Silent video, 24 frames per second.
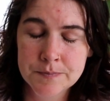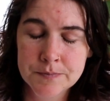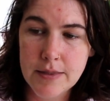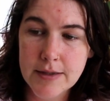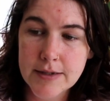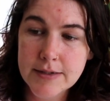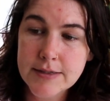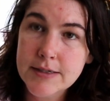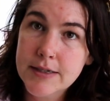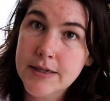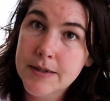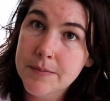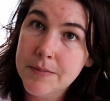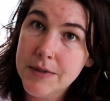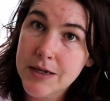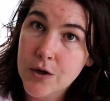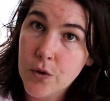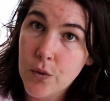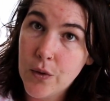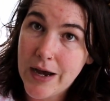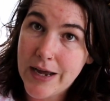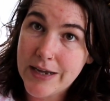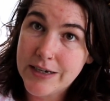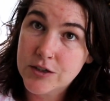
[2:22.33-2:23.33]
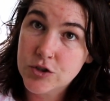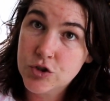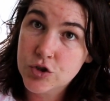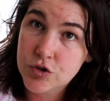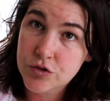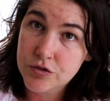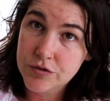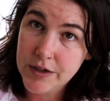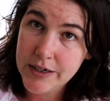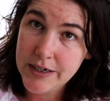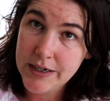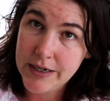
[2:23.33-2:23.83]
This can be quite
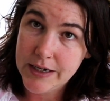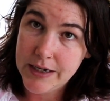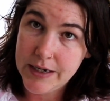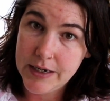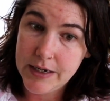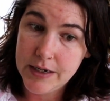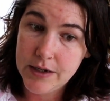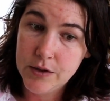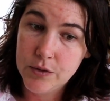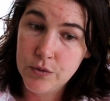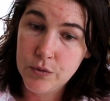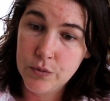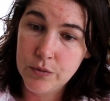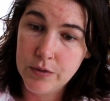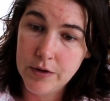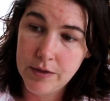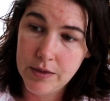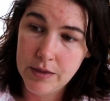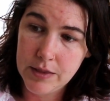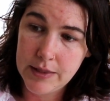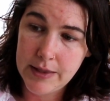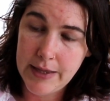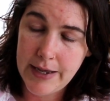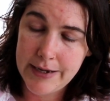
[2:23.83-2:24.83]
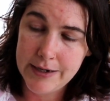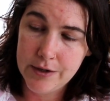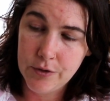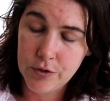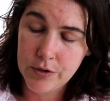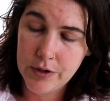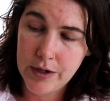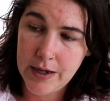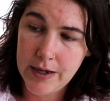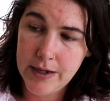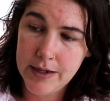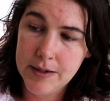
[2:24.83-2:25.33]
tricky with
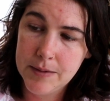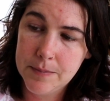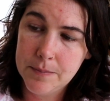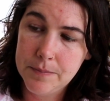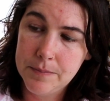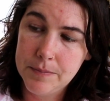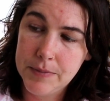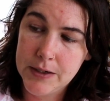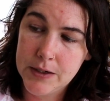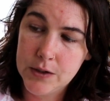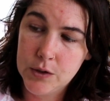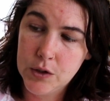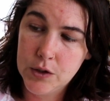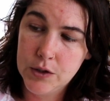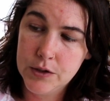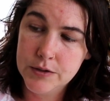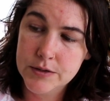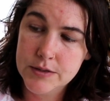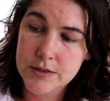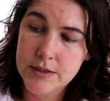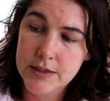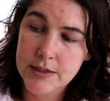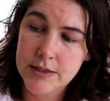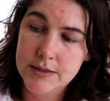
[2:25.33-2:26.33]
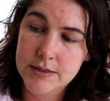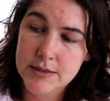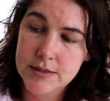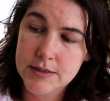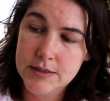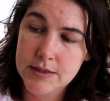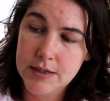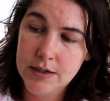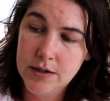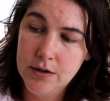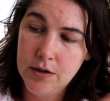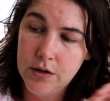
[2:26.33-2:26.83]
linocut because
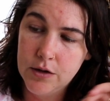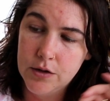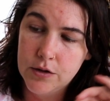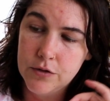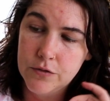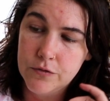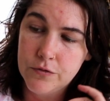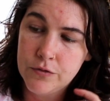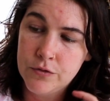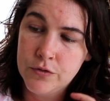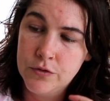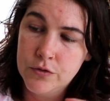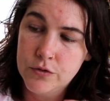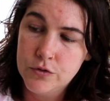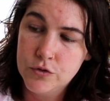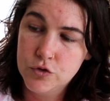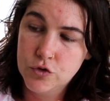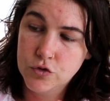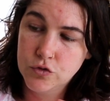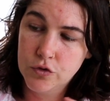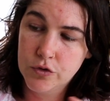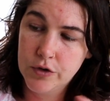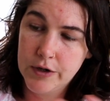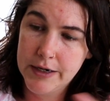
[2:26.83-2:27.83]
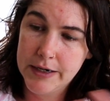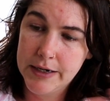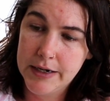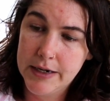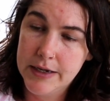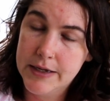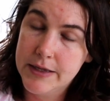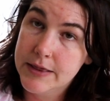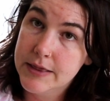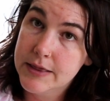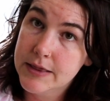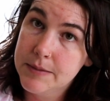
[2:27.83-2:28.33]
instead of drawing
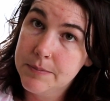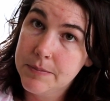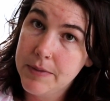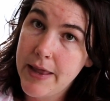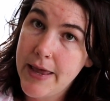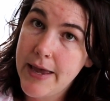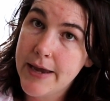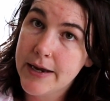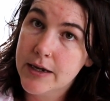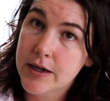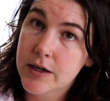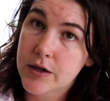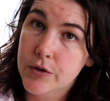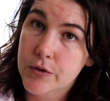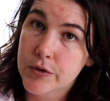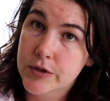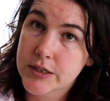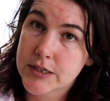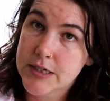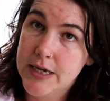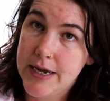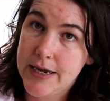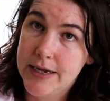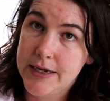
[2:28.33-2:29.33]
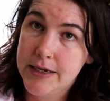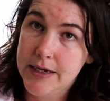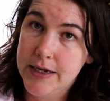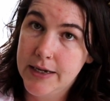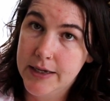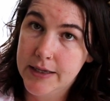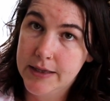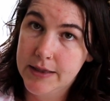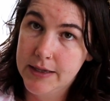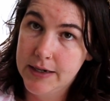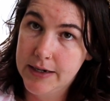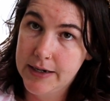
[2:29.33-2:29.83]
in the black, you're
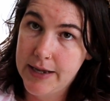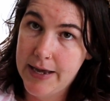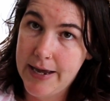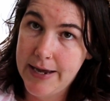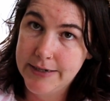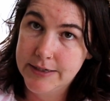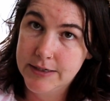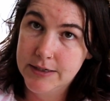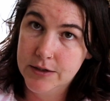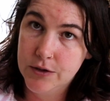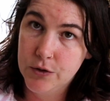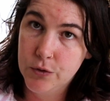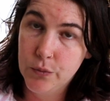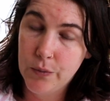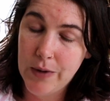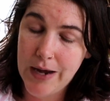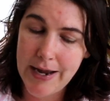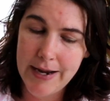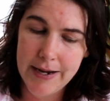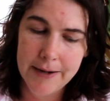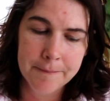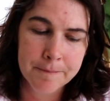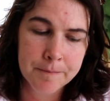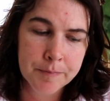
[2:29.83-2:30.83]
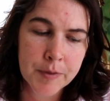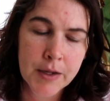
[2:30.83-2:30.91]
taking the light away.